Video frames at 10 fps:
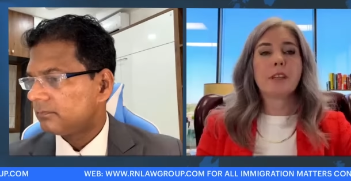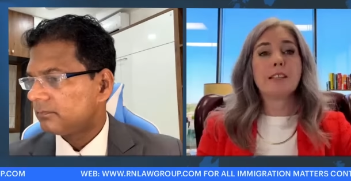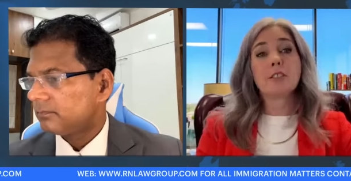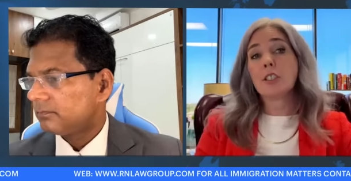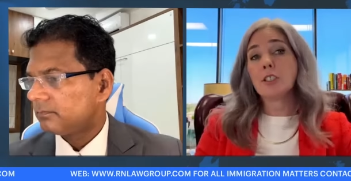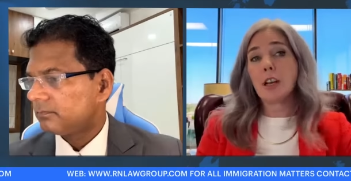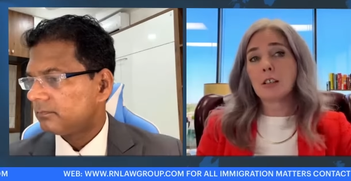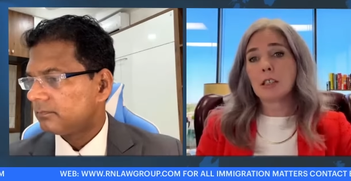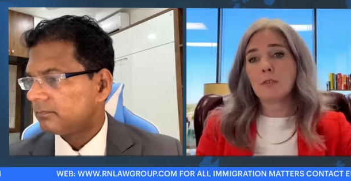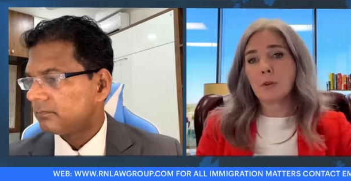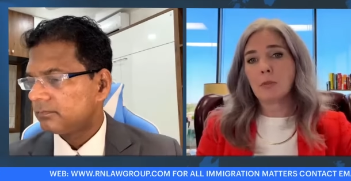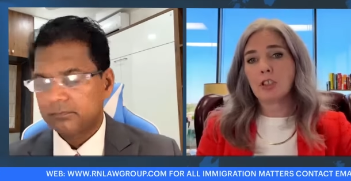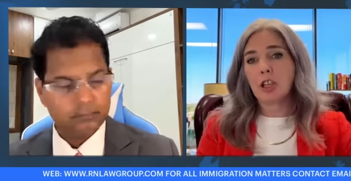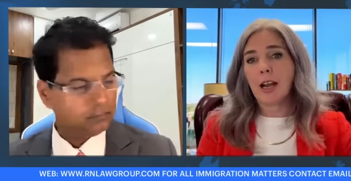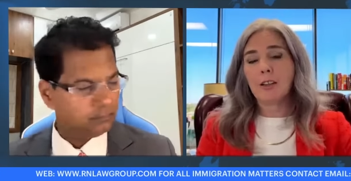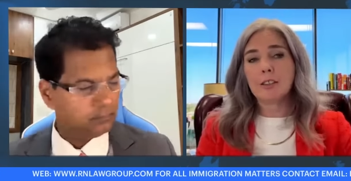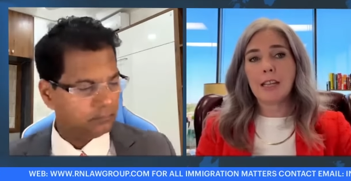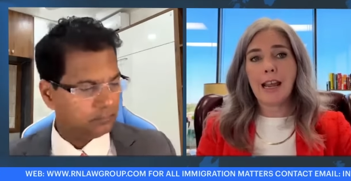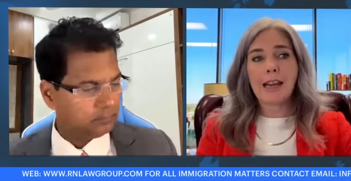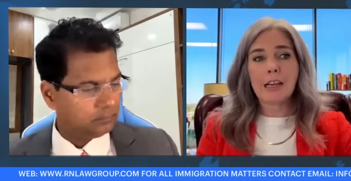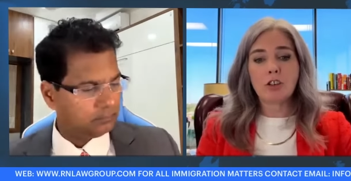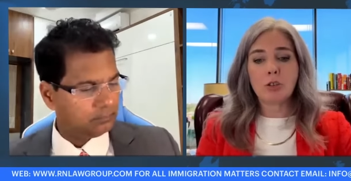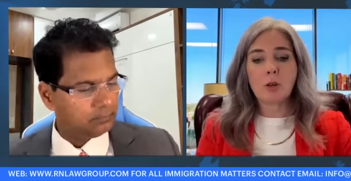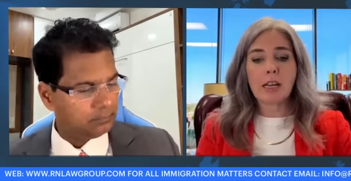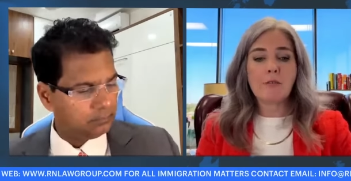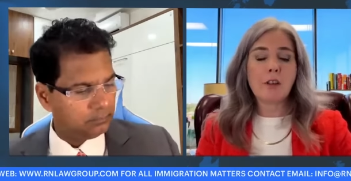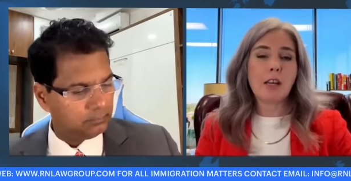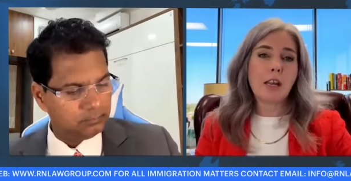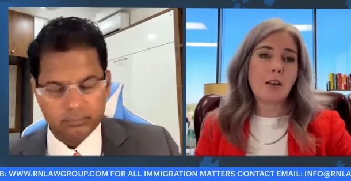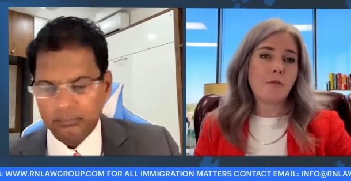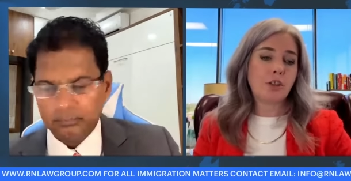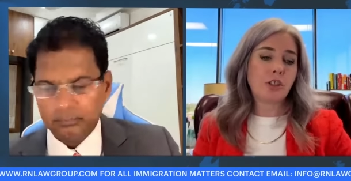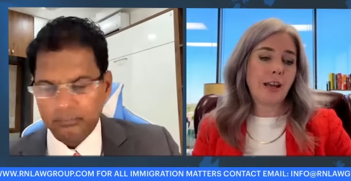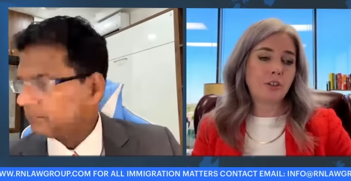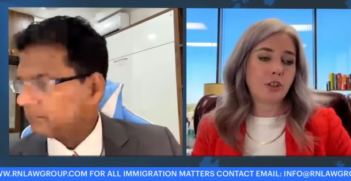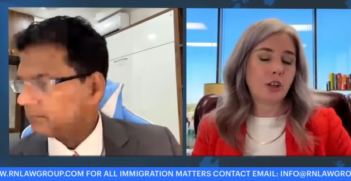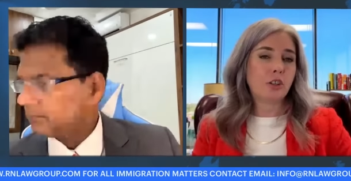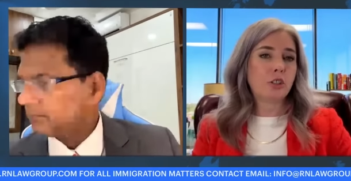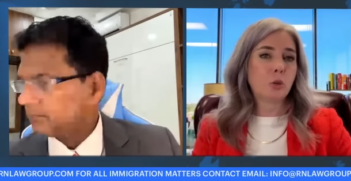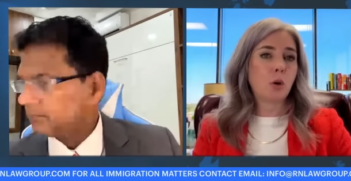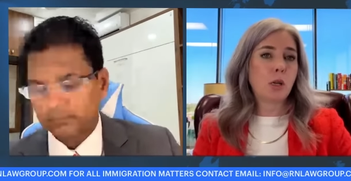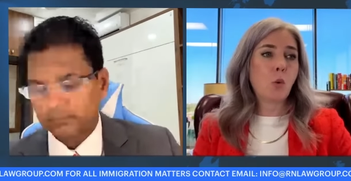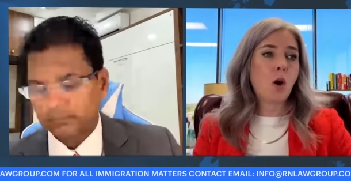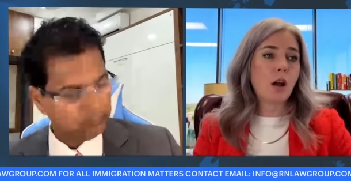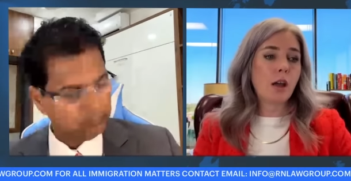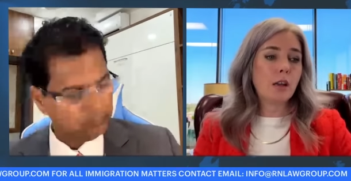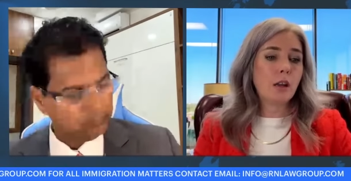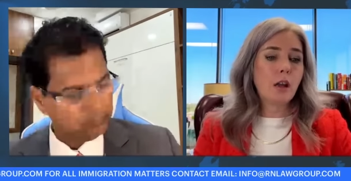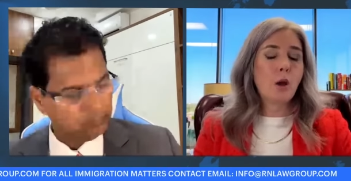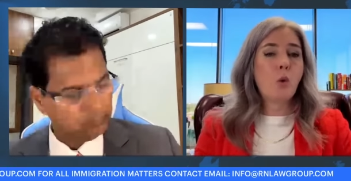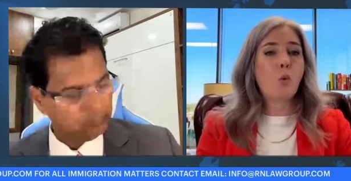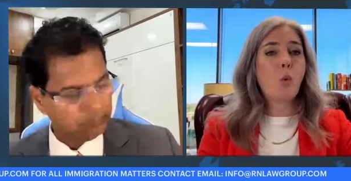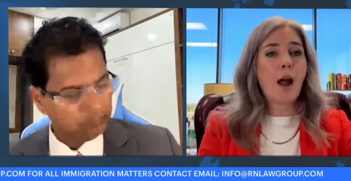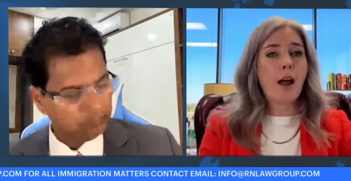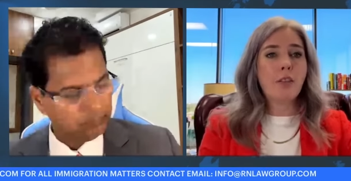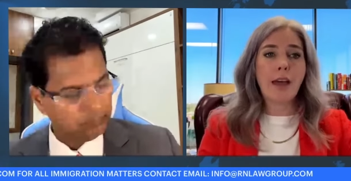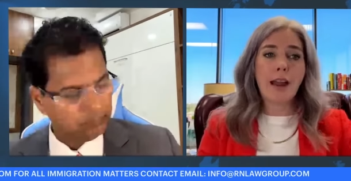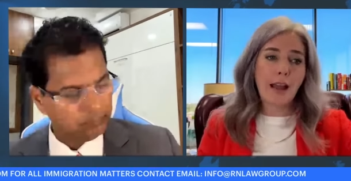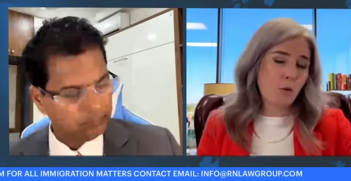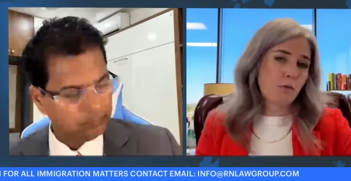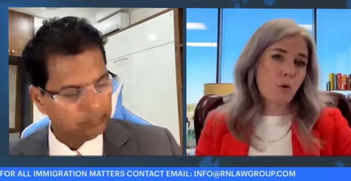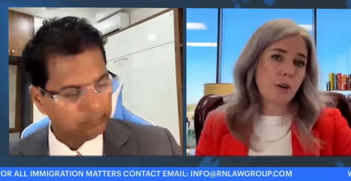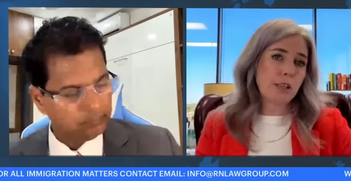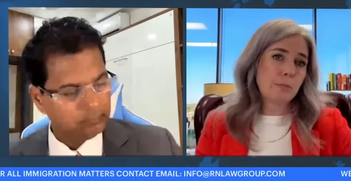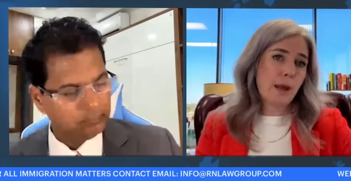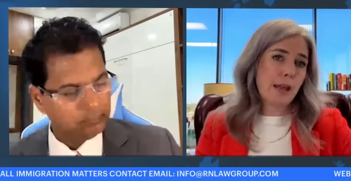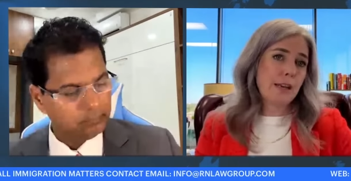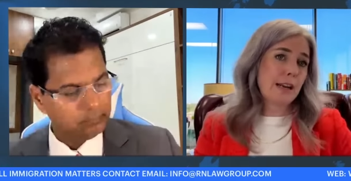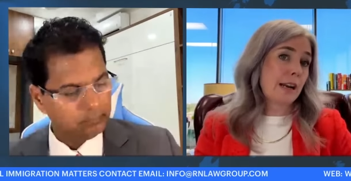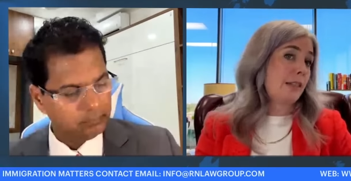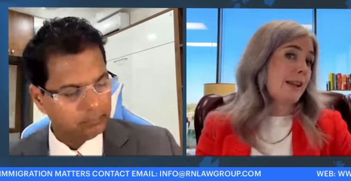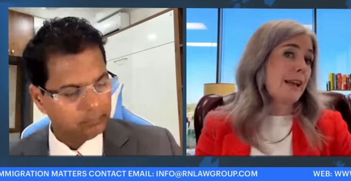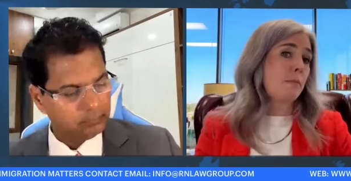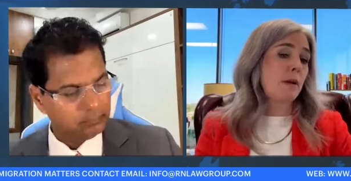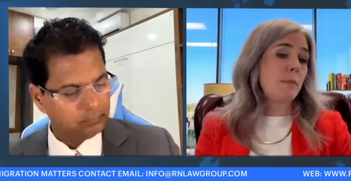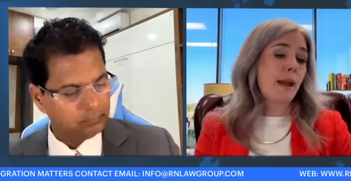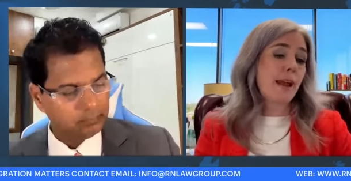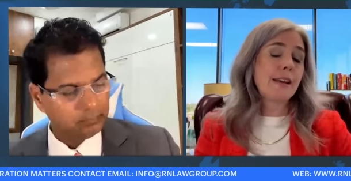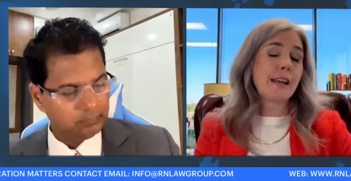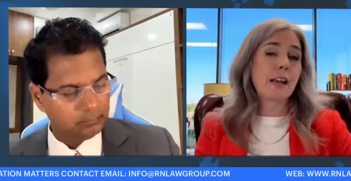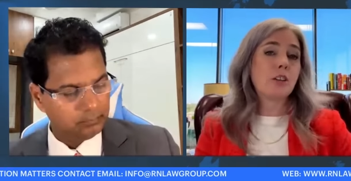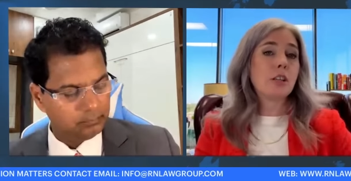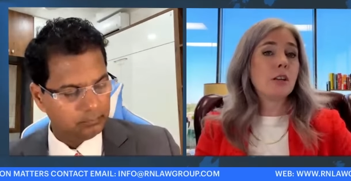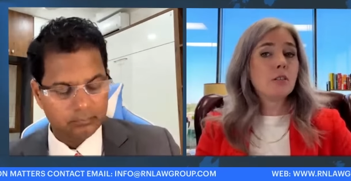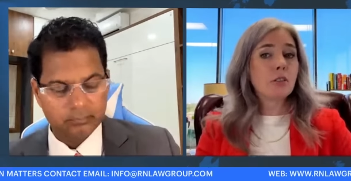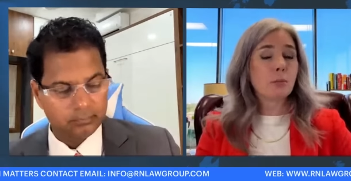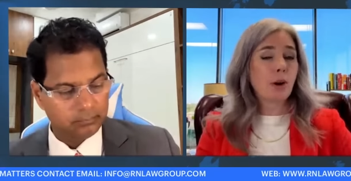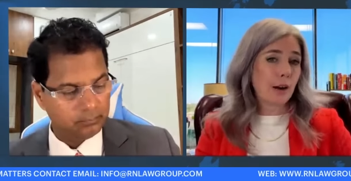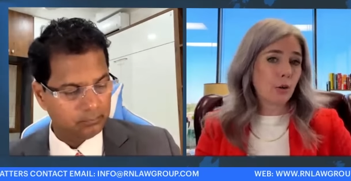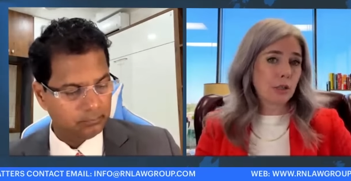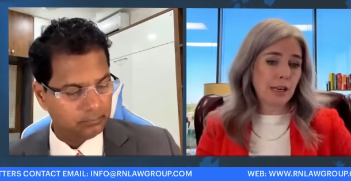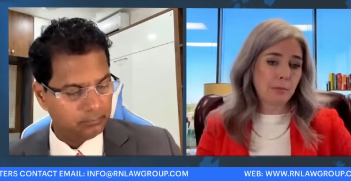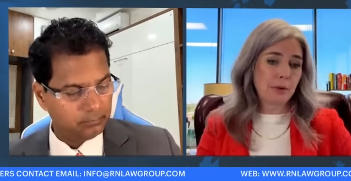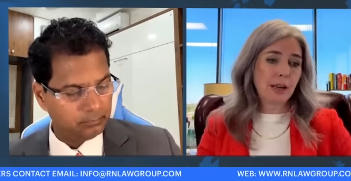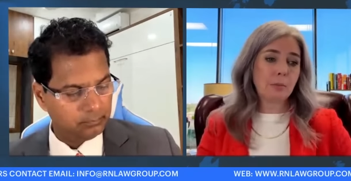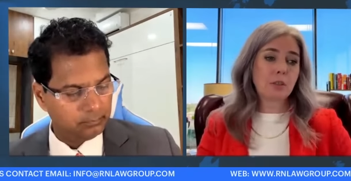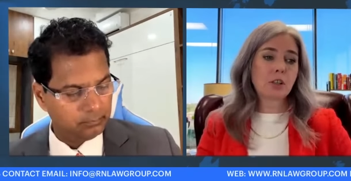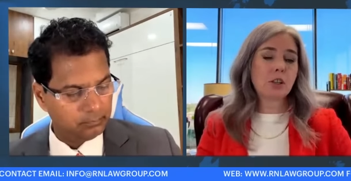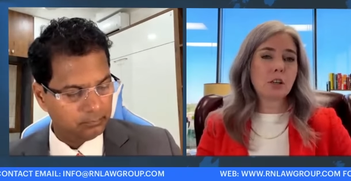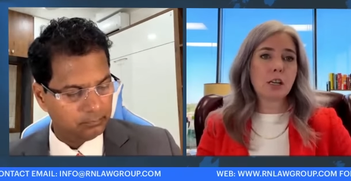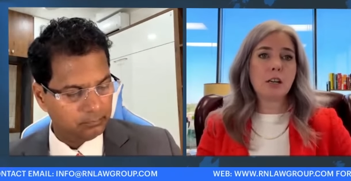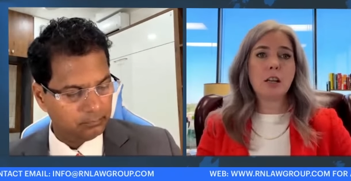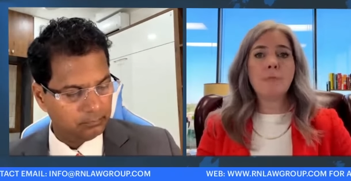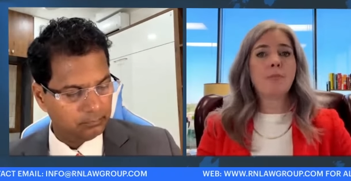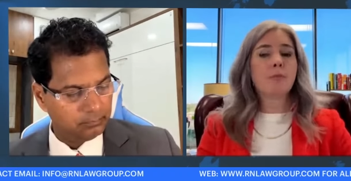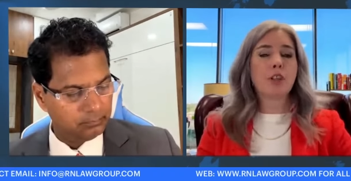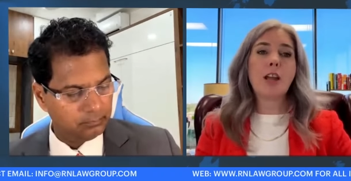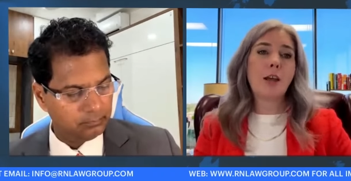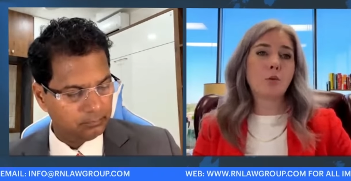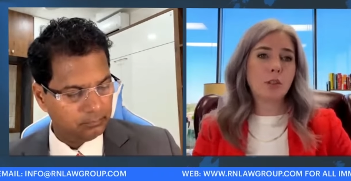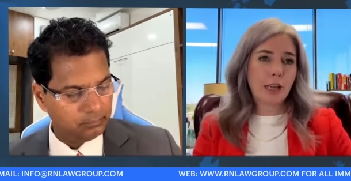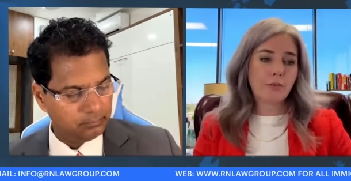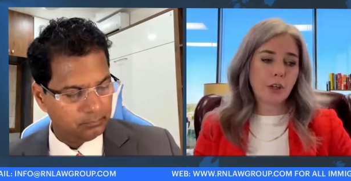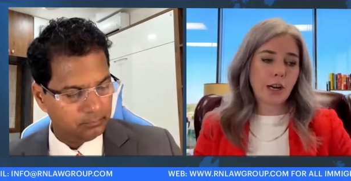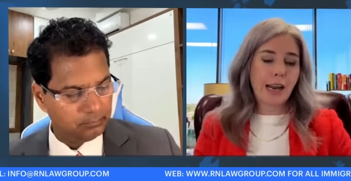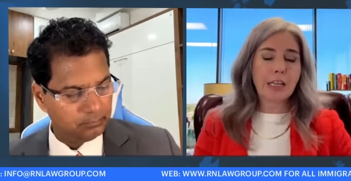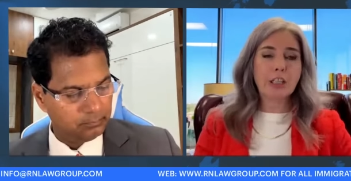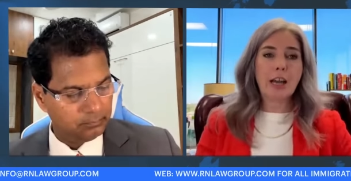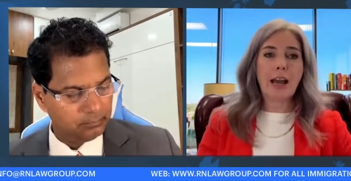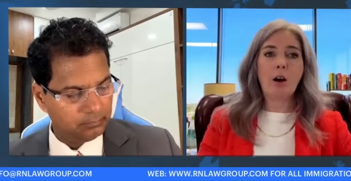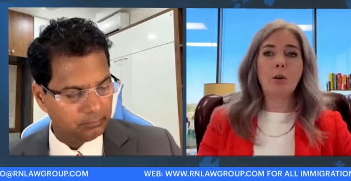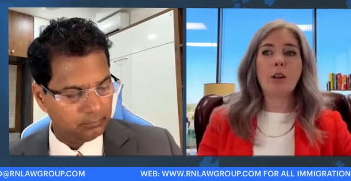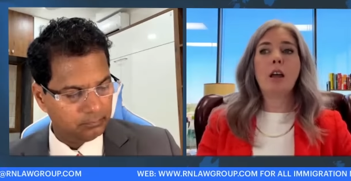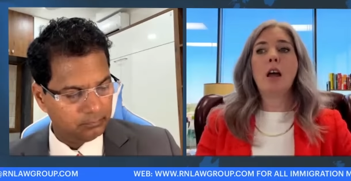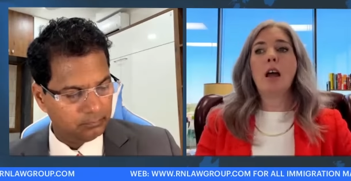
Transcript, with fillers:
Speaker 1: gets deducted from the child's age. So even if the child turns 21, while that I-140 is pending, and they keep it pending until the priority date becomes current, the child will never age out.